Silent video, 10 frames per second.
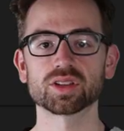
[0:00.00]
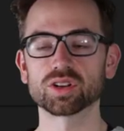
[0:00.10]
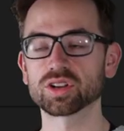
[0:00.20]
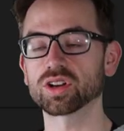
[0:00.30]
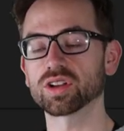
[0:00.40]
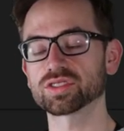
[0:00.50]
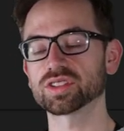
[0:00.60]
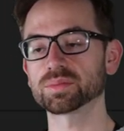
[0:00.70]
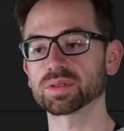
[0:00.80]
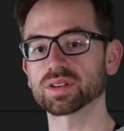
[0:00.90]
go to
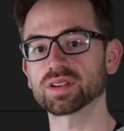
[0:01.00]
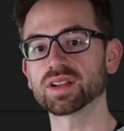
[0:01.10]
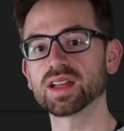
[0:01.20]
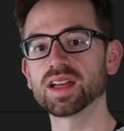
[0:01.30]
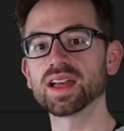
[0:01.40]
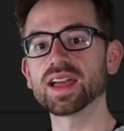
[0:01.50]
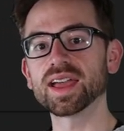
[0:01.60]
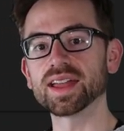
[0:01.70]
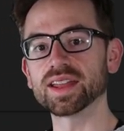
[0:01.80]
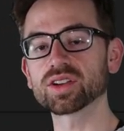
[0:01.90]
Gaussian blur,
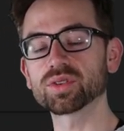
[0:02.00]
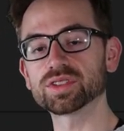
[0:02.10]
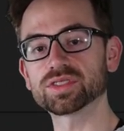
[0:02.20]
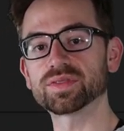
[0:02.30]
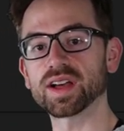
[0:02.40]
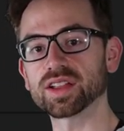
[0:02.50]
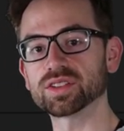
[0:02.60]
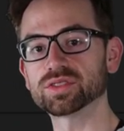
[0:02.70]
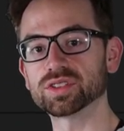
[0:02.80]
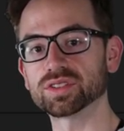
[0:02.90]
and increase the
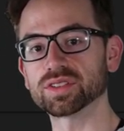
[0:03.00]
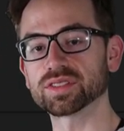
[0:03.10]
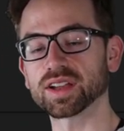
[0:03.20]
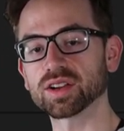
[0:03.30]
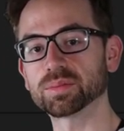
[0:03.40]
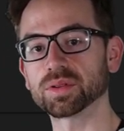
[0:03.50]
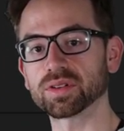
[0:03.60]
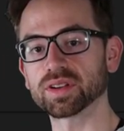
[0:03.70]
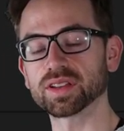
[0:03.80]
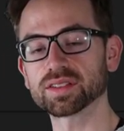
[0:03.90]
value to your desired
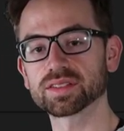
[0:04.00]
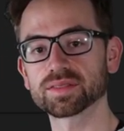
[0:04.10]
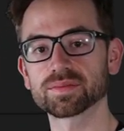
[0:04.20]
blurriness.